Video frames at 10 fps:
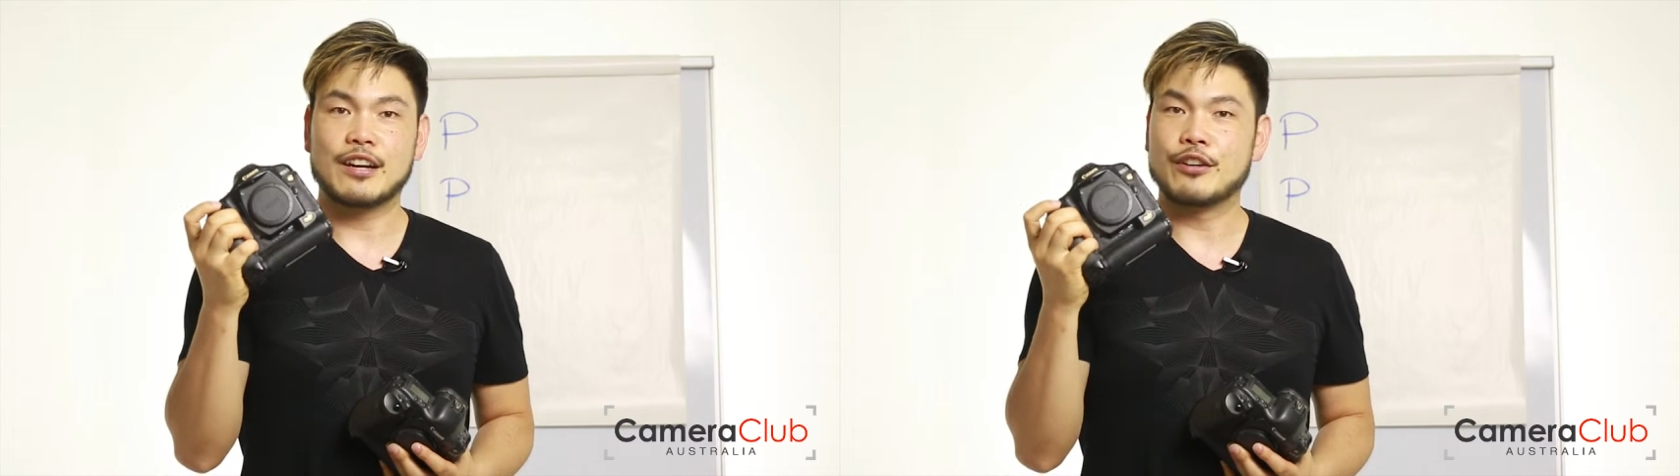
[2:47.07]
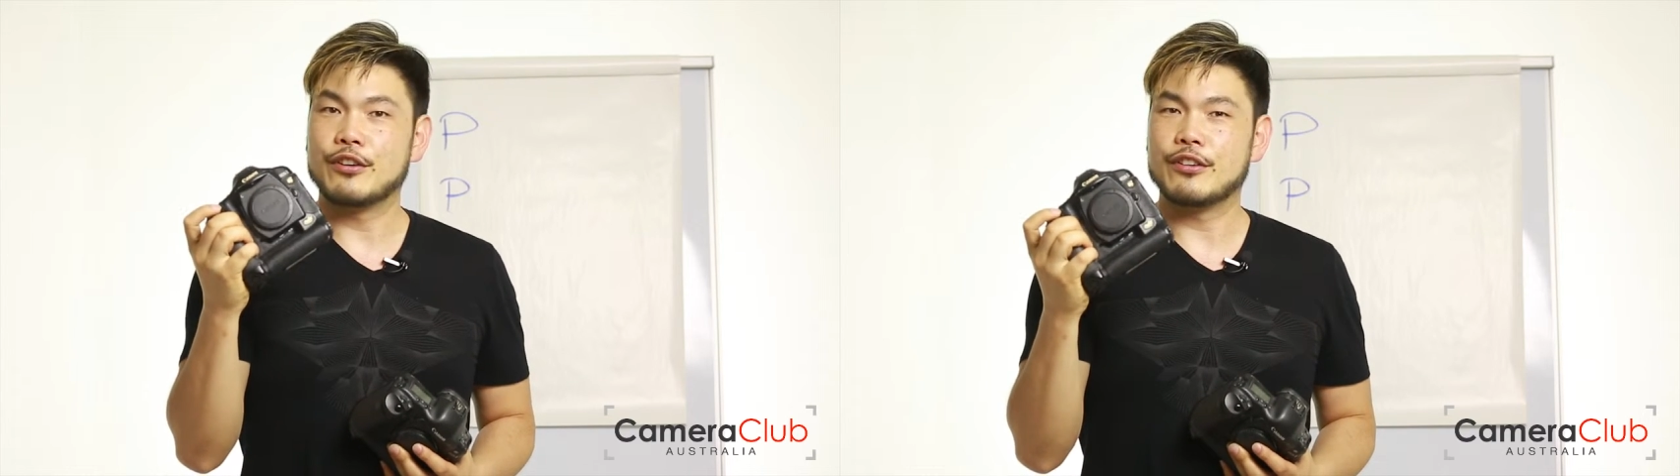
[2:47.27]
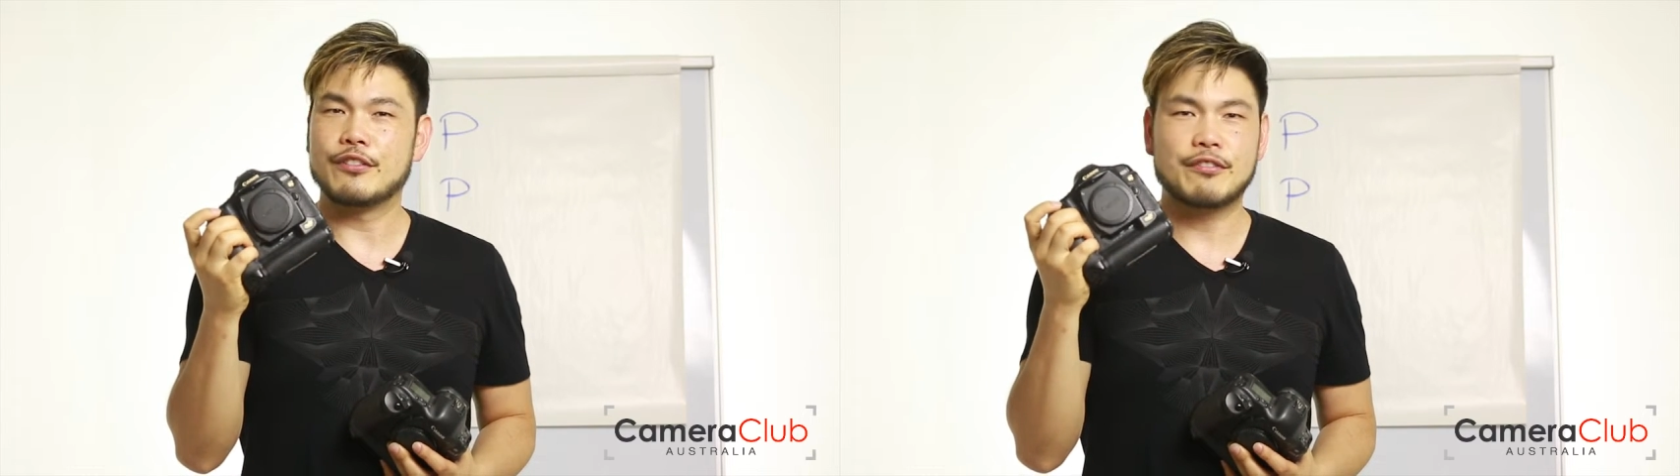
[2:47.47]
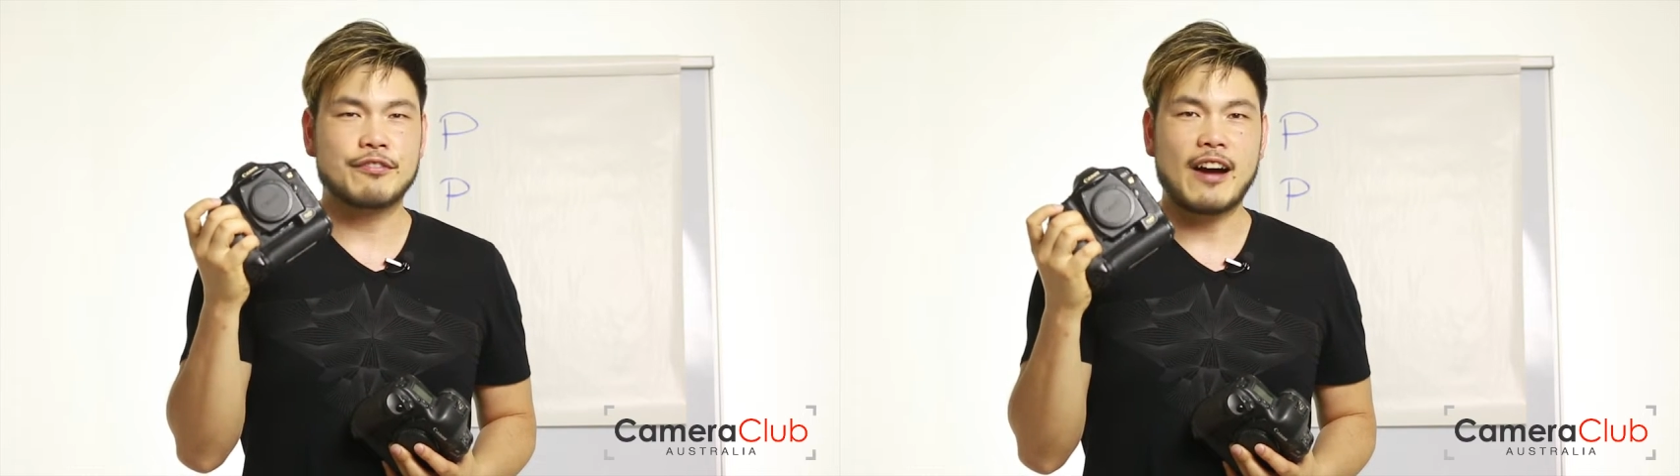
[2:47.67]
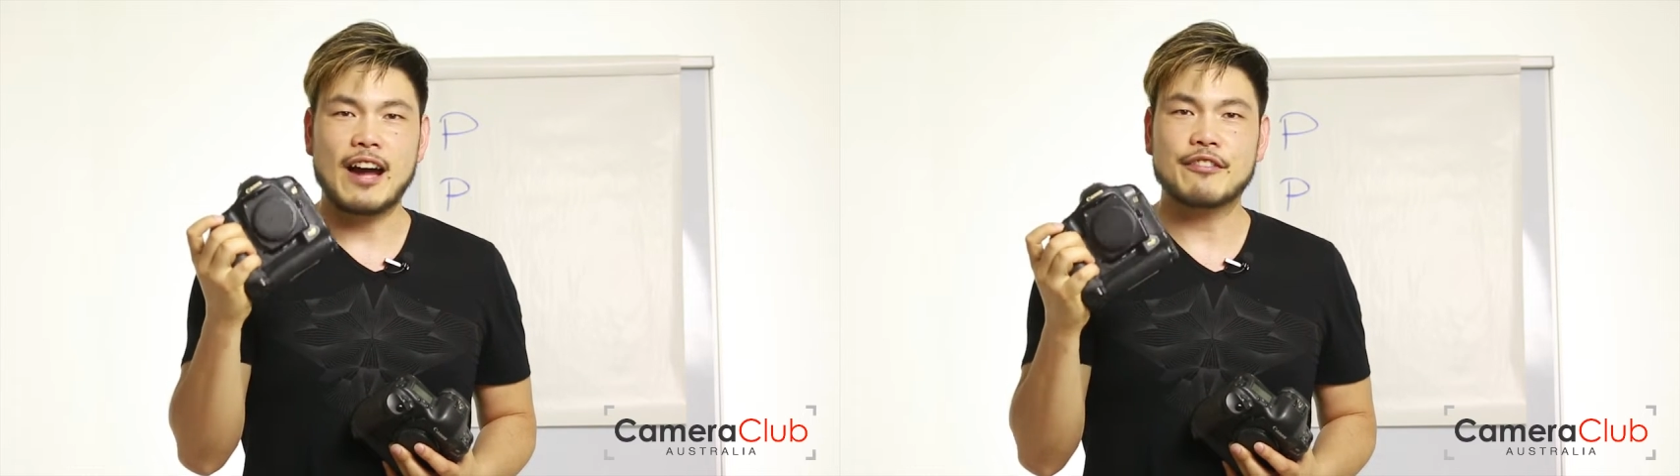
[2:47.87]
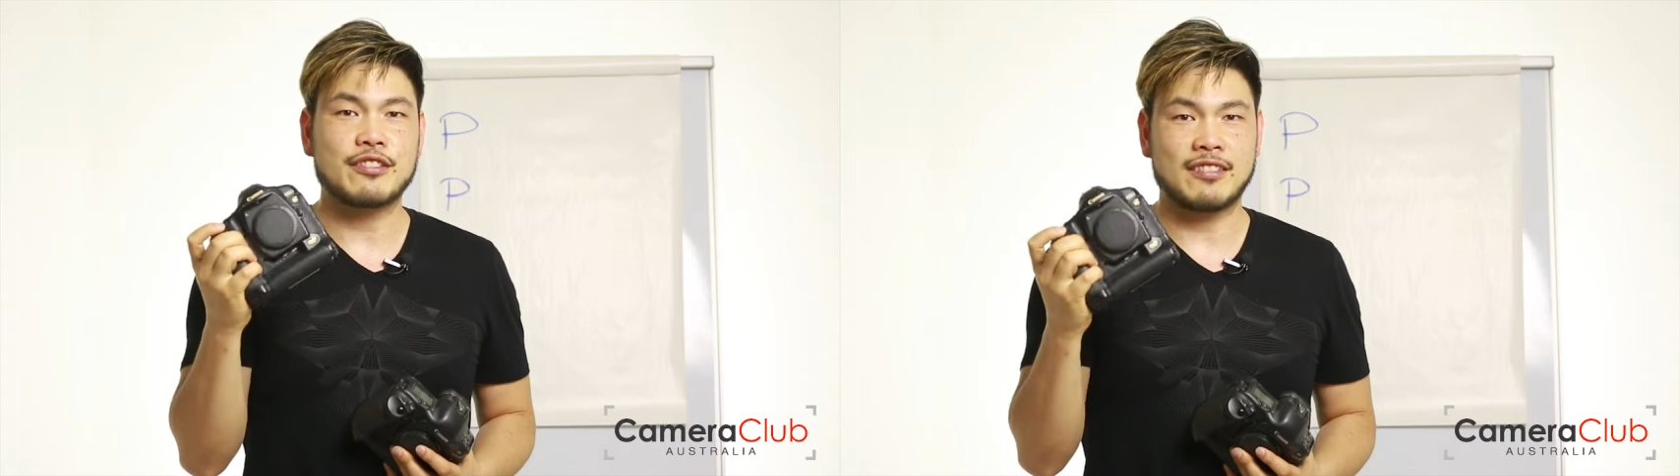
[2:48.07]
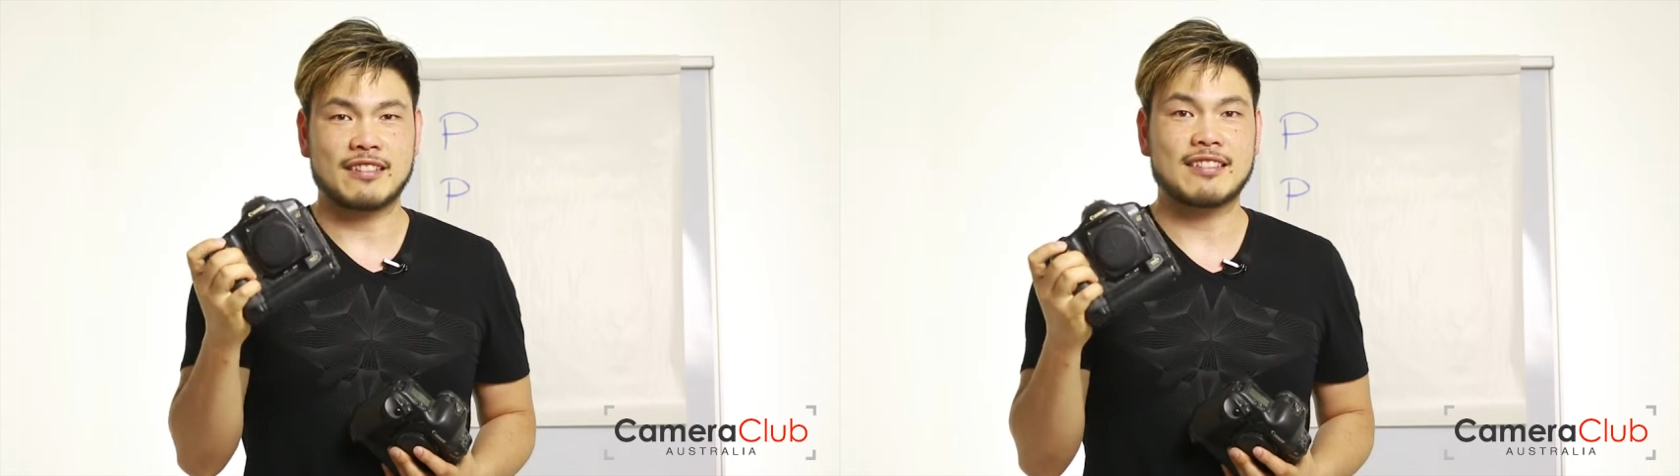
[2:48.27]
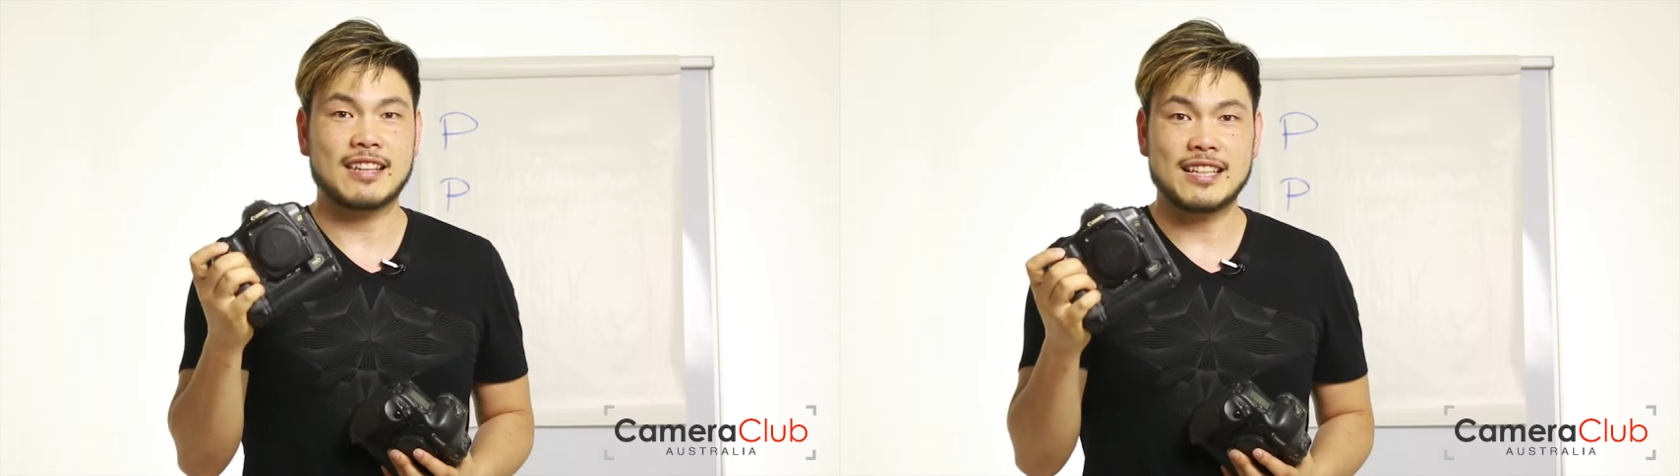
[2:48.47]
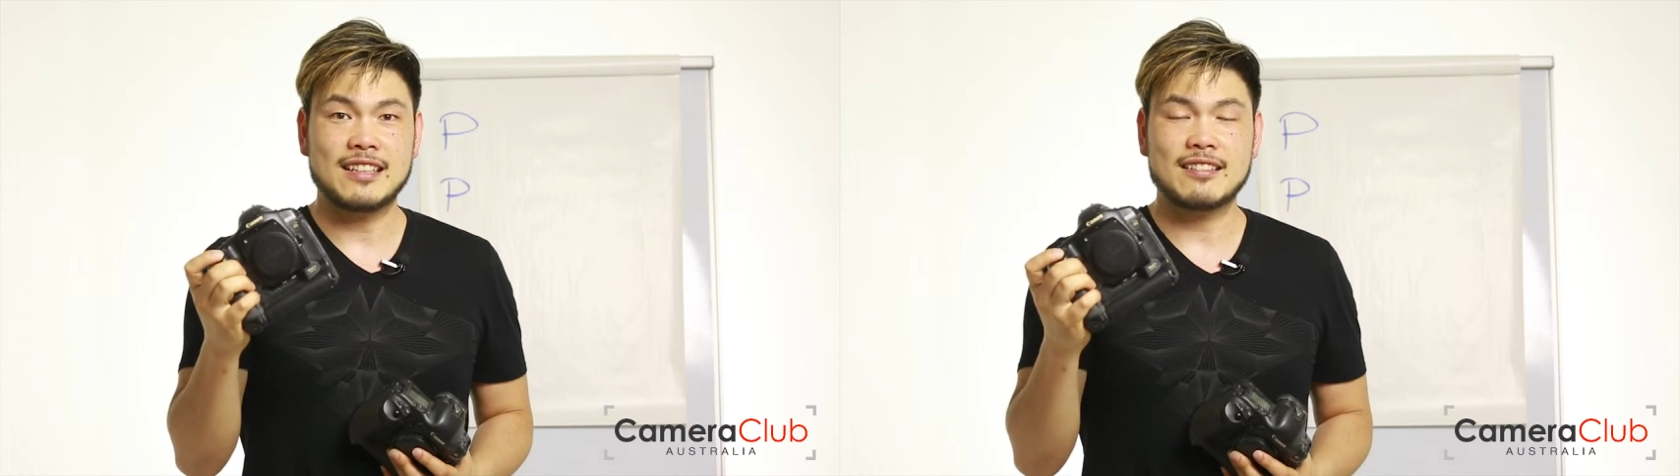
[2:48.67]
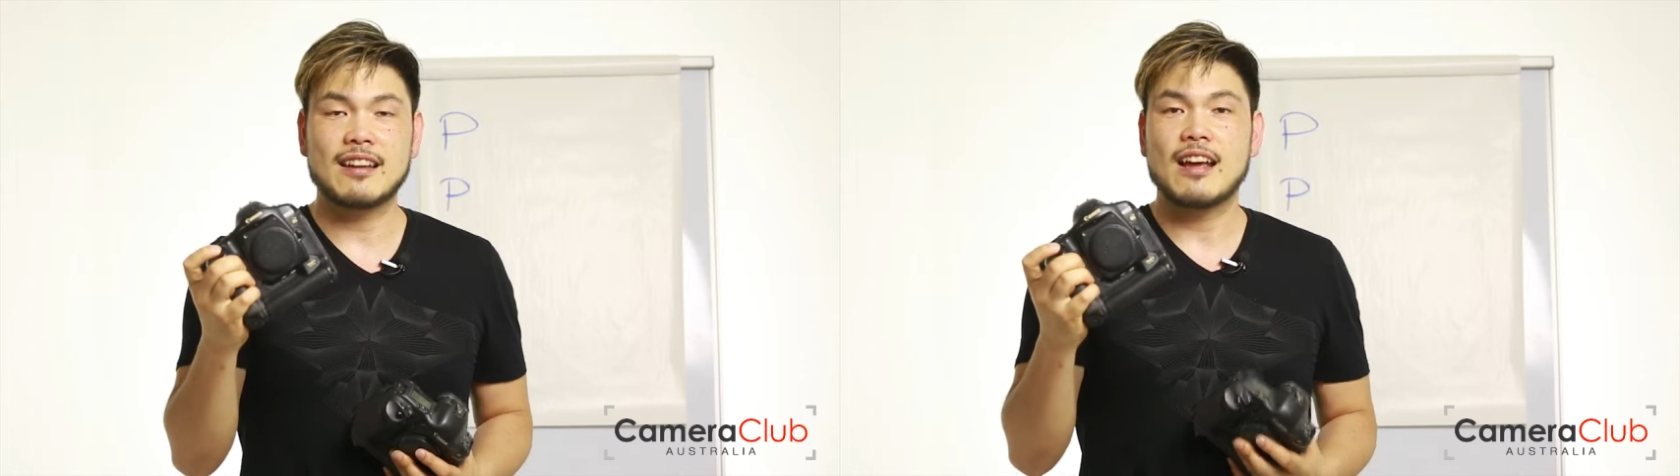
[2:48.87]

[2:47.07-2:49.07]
good 5 to 6 years,